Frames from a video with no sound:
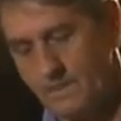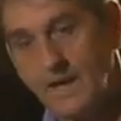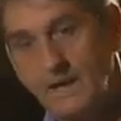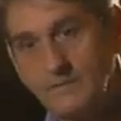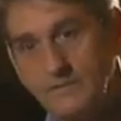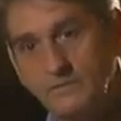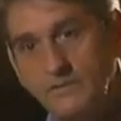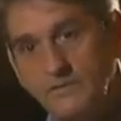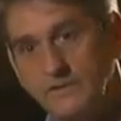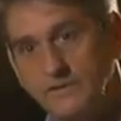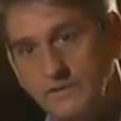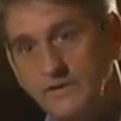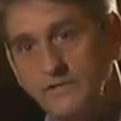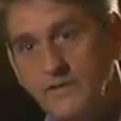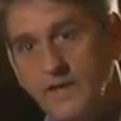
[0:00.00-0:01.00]
of the
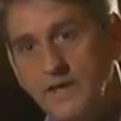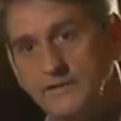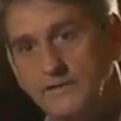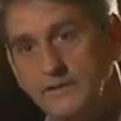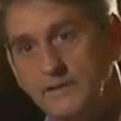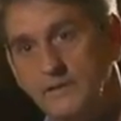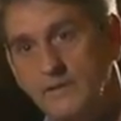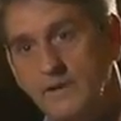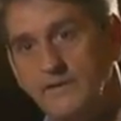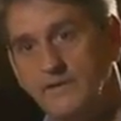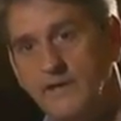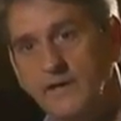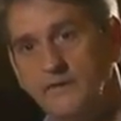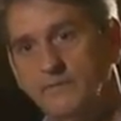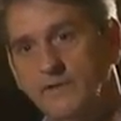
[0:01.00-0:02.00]
good things that come out of
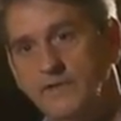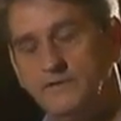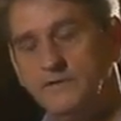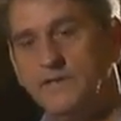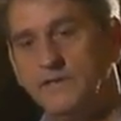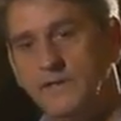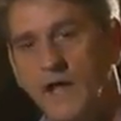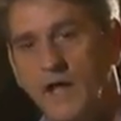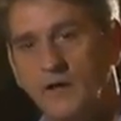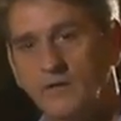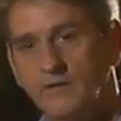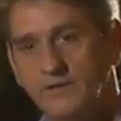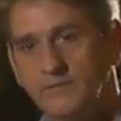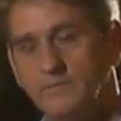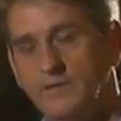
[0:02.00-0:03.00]
the AVs, get all
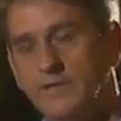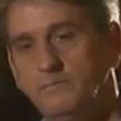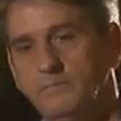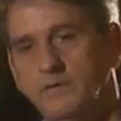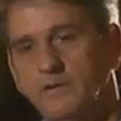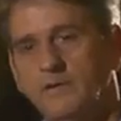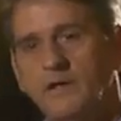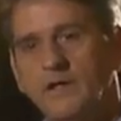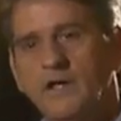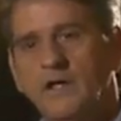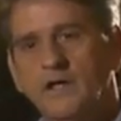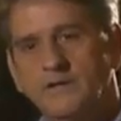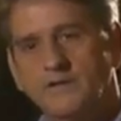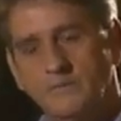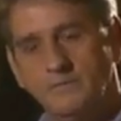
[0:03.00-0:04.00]
these people
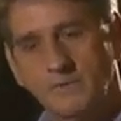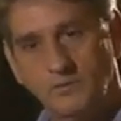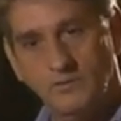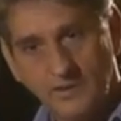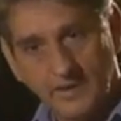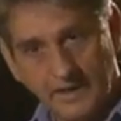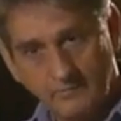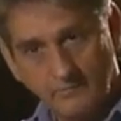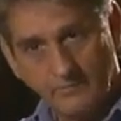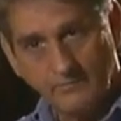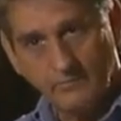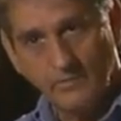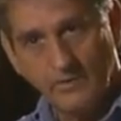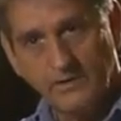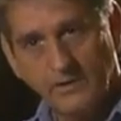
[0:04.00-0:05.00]
communicating
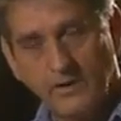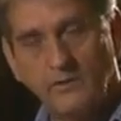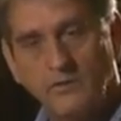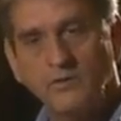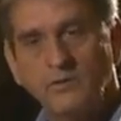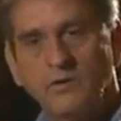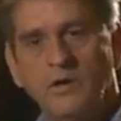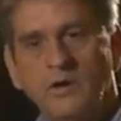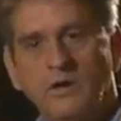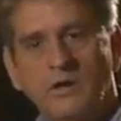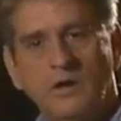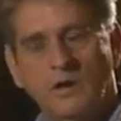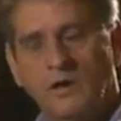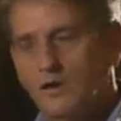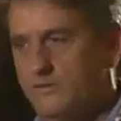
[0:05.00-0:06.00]
with one another.
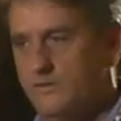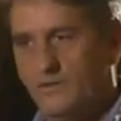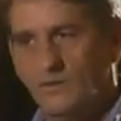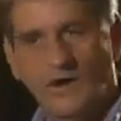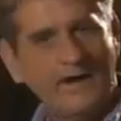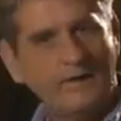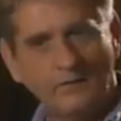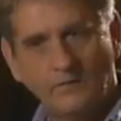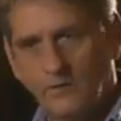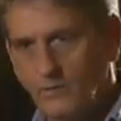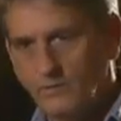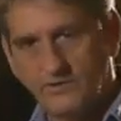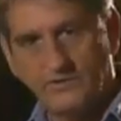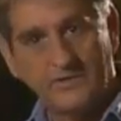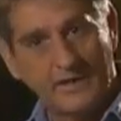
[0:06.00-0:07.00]
You know, I don't
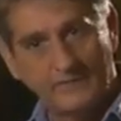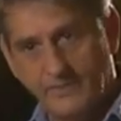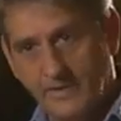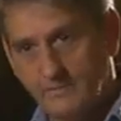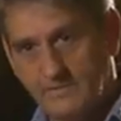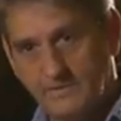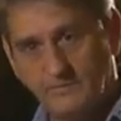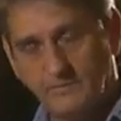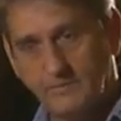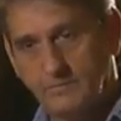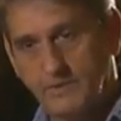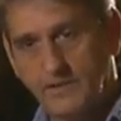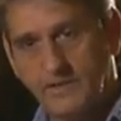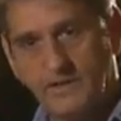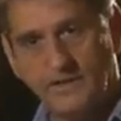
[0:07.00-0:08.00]
know at the times I've been on the
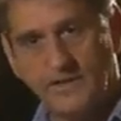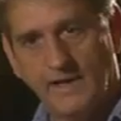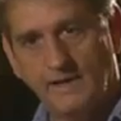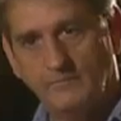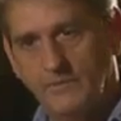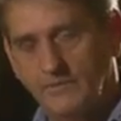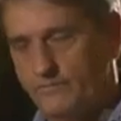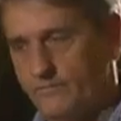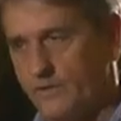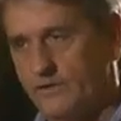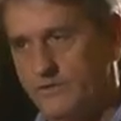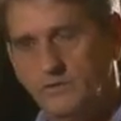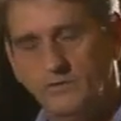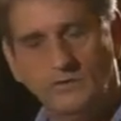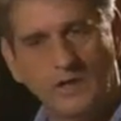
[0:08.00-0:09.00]
picket line with
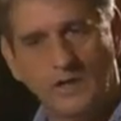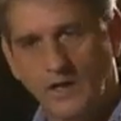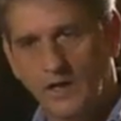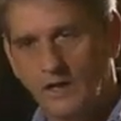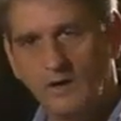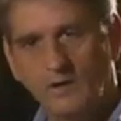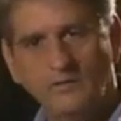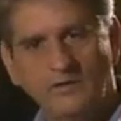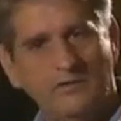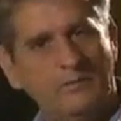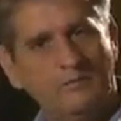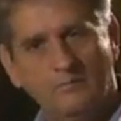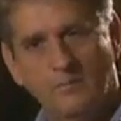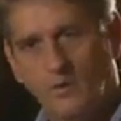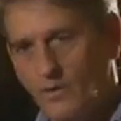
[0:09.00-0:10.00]
Eula Hall and the
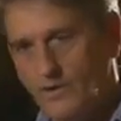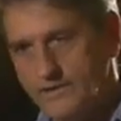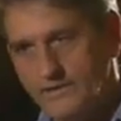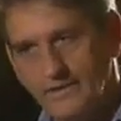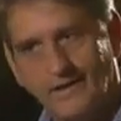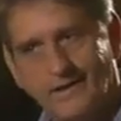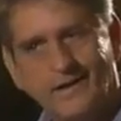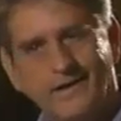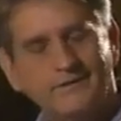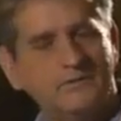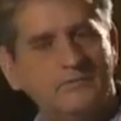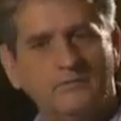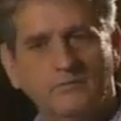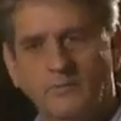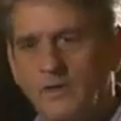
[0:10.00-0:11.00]
boycotts
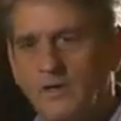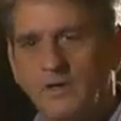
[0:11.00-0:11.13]
and